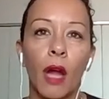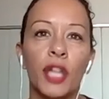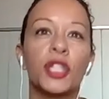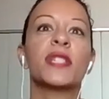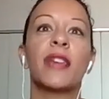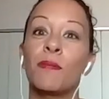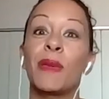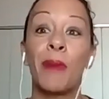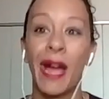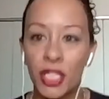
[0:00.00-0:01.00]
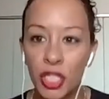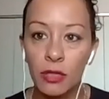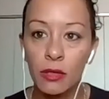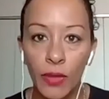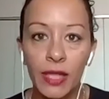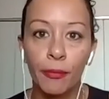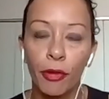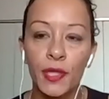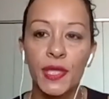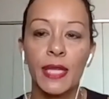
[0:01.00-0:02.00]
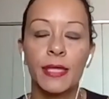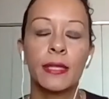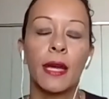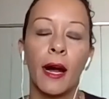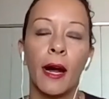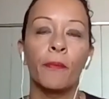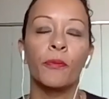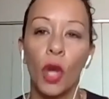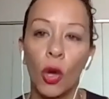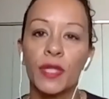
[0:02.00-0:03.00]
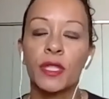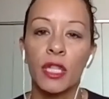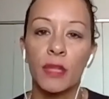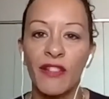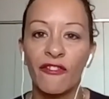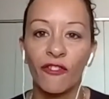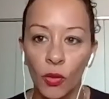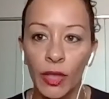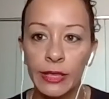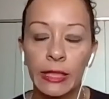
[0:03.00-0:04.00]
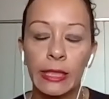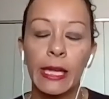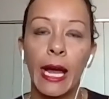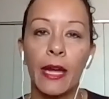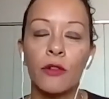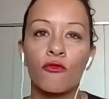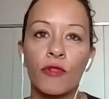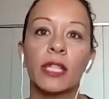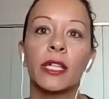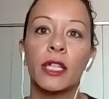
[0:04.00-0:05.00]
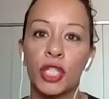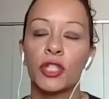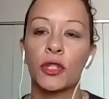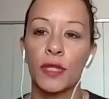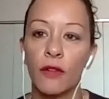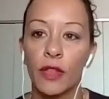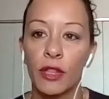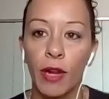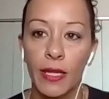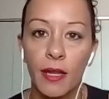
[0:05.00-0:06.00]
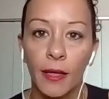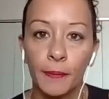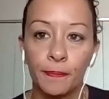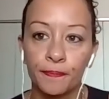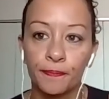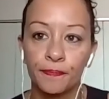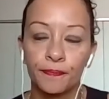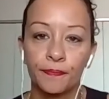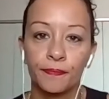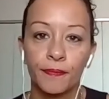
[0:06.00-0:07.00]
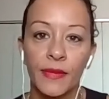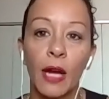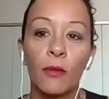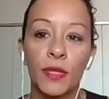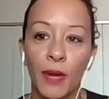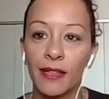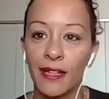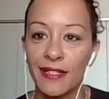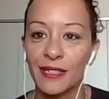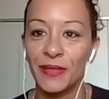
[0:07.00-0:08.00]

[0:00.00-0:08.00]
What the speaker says: just say be patient with the process, know it's going to be fluid, and really inject yourself at the right time. That was my lesson.